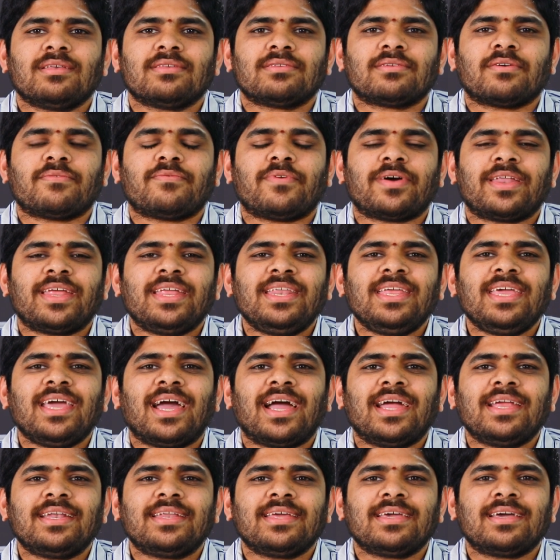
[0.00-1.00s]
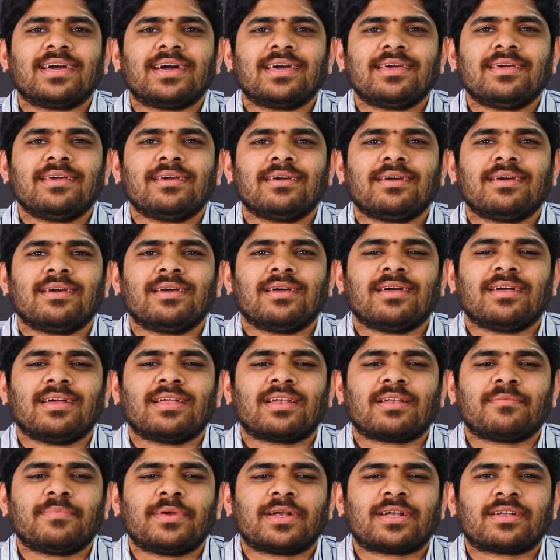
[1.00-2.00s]
so for any it guy
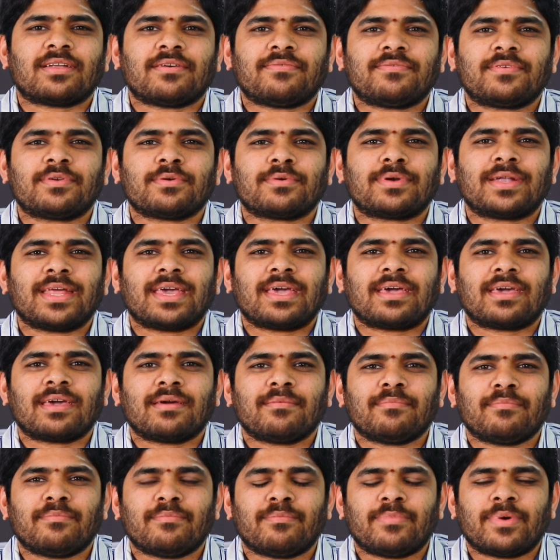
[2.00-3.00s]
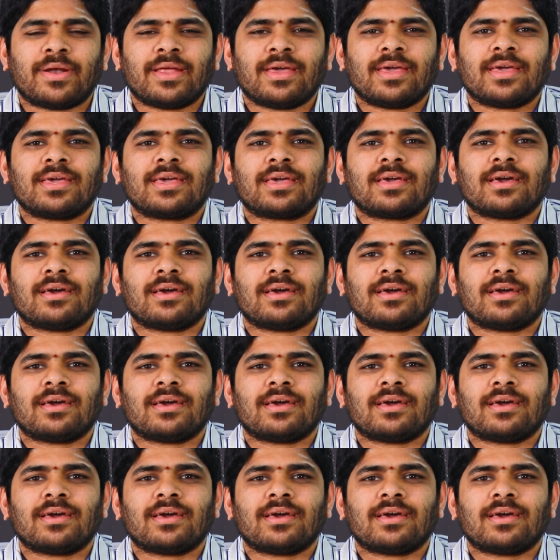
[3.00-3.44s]
it'll be tough to take a break